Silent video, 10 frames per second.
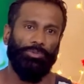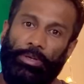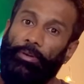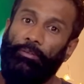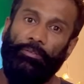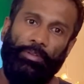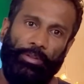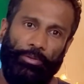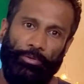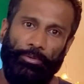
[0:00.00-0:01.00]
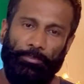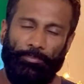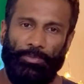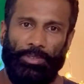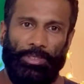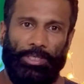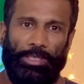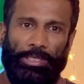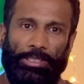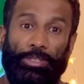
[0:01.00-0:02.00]
Another thing,
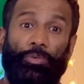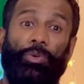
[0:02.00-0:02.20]
the